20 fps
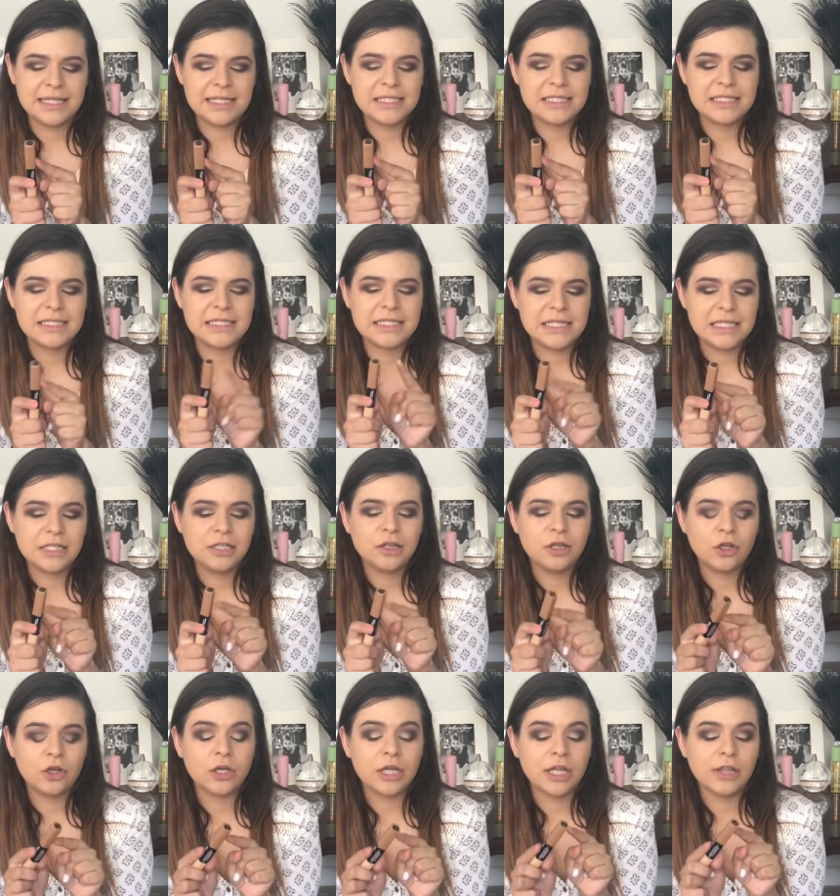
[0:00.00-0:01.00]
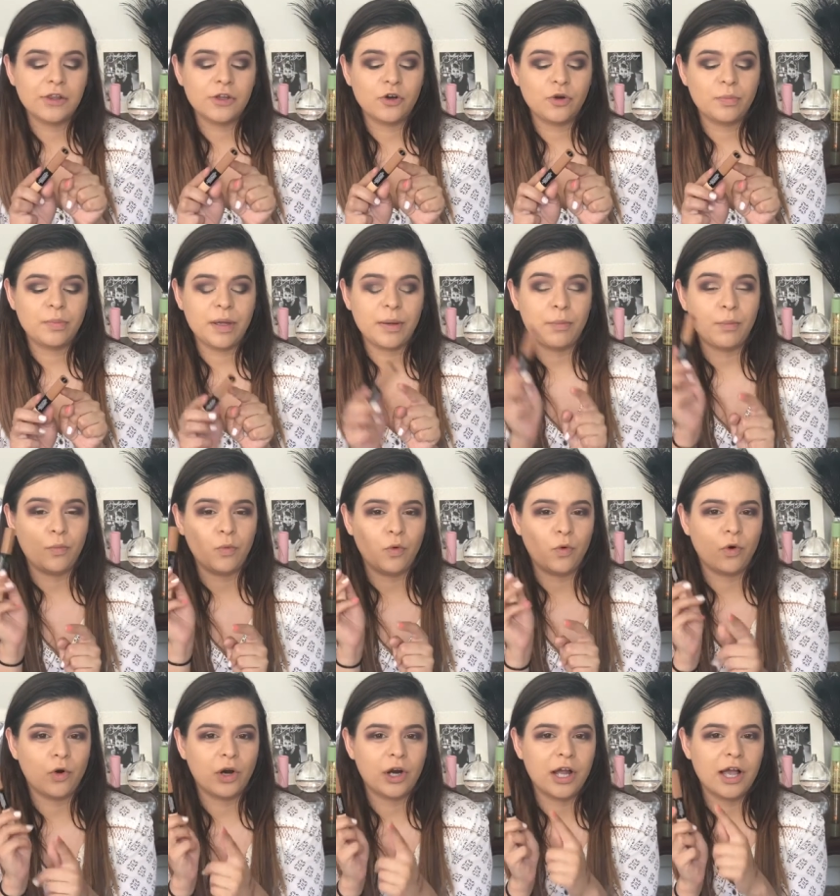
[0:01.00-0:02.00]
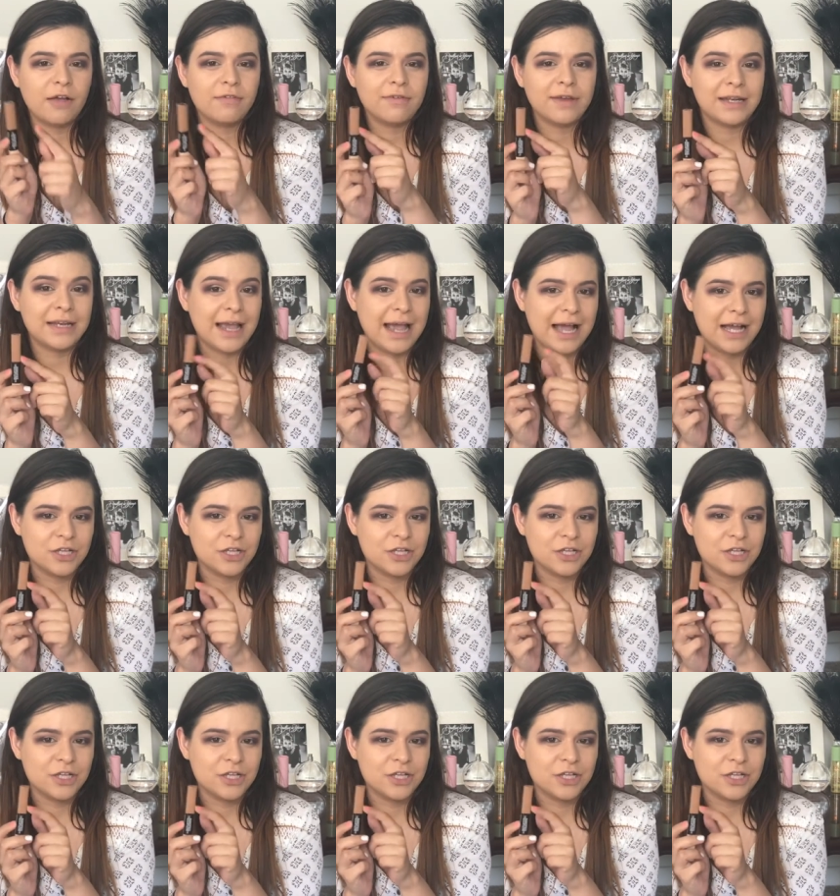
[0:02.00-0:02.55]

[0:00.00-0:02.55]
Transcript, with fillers: this did look a little bit more of an